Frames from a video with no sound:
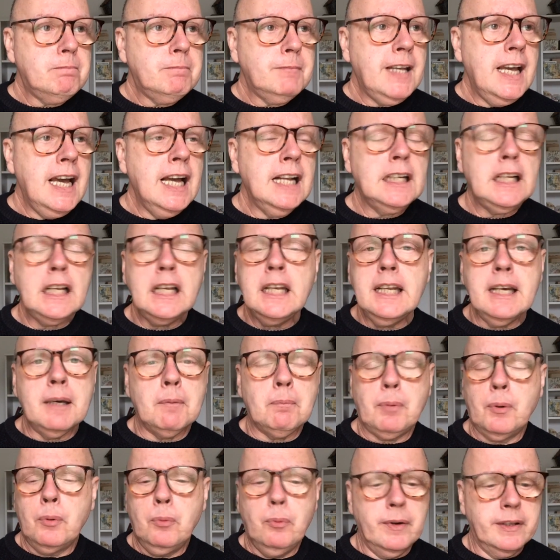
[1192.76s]
a
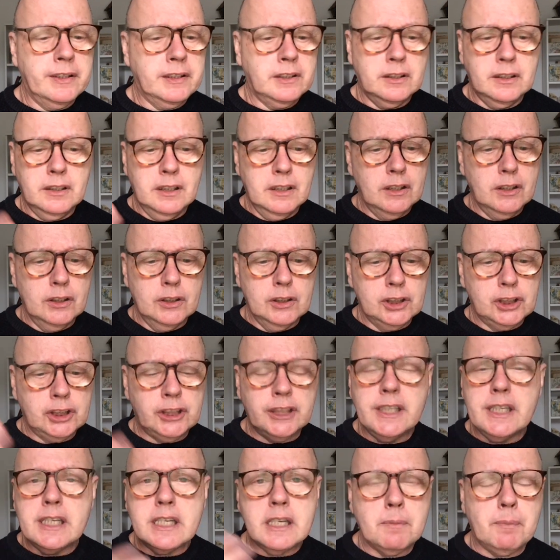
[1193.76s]
clip with
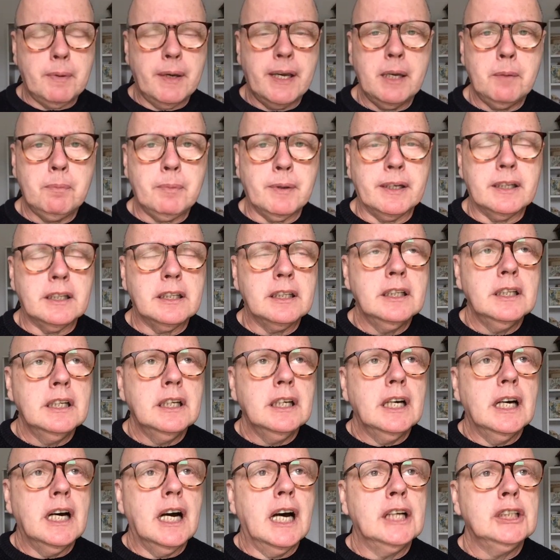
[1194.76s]
sheets of paper.
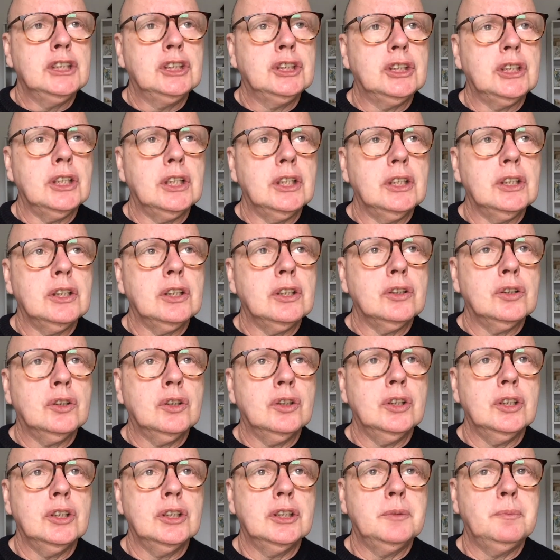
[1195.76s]
A journal
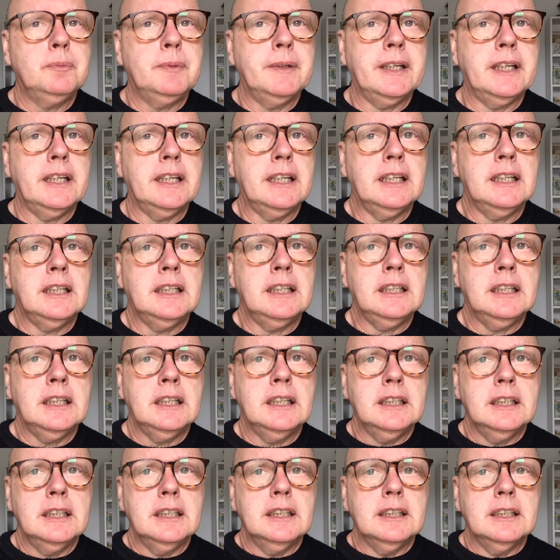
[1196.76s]
could be,
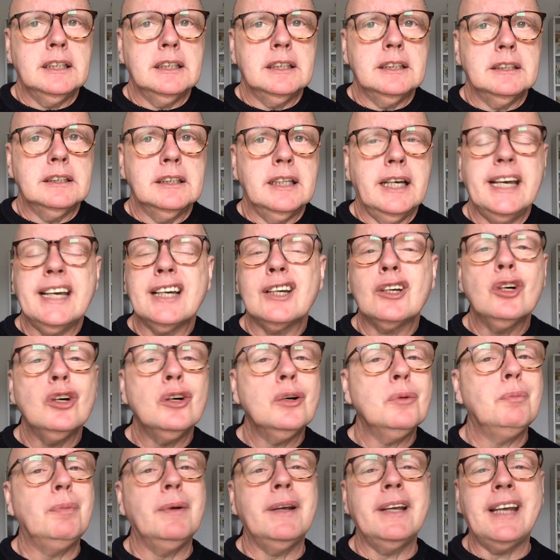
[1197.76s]
it
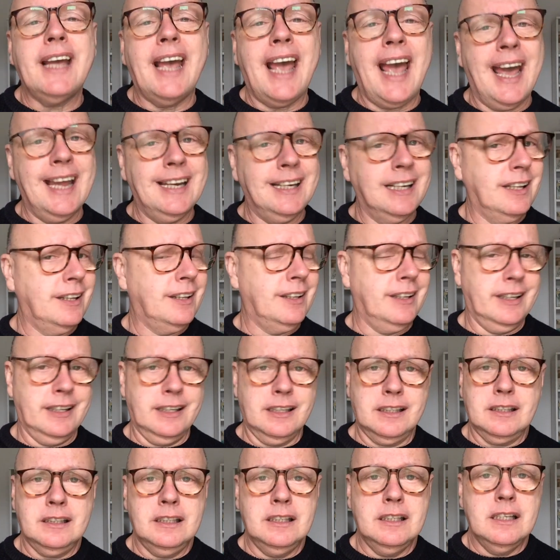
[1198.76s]
could be anything.
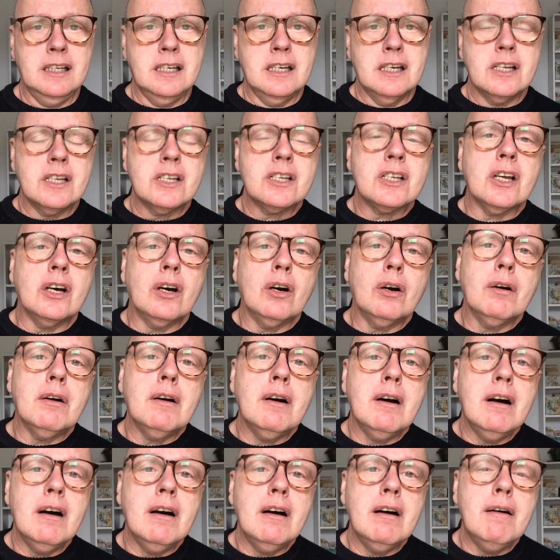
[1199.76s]
So
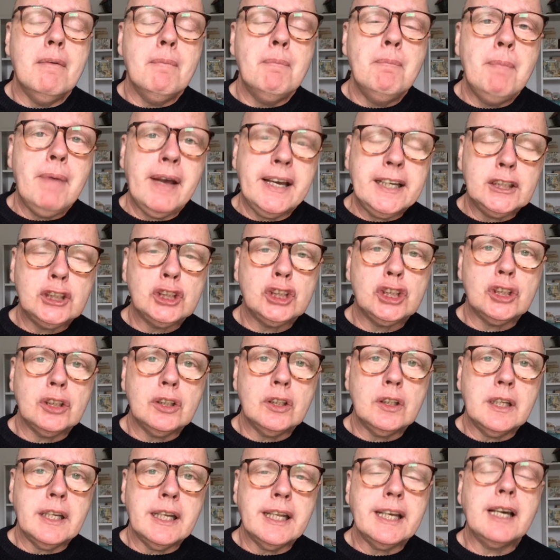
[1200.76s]
make
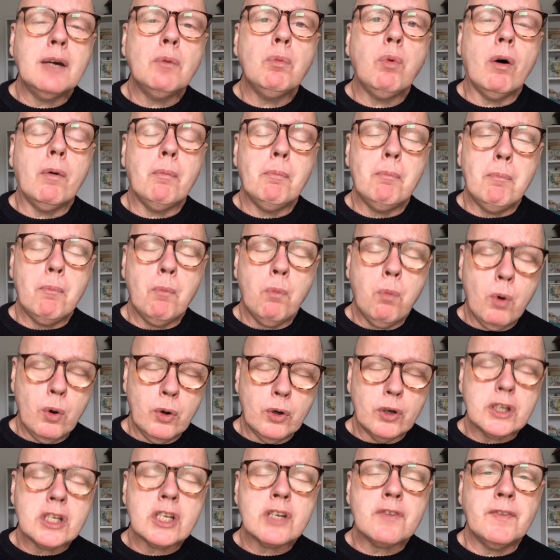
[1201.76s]
journaling what
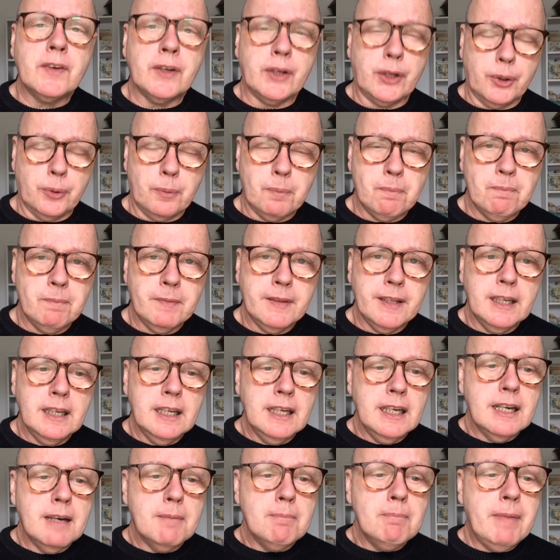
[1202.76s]
works for you.
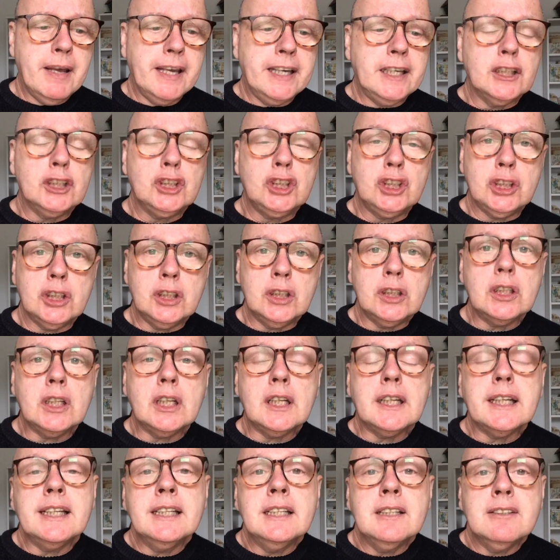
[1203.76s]
Make a
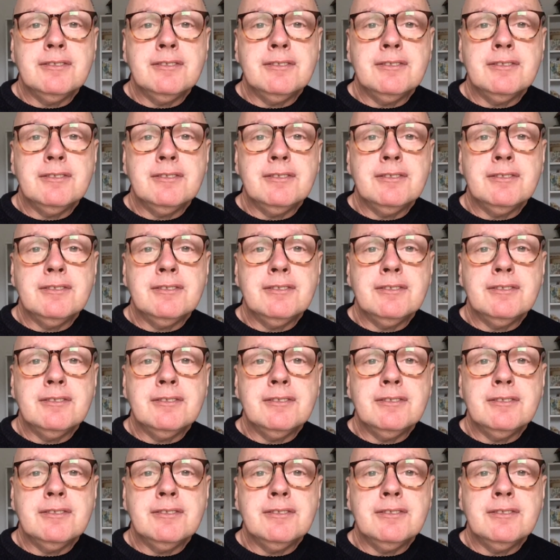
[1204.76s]
journal in the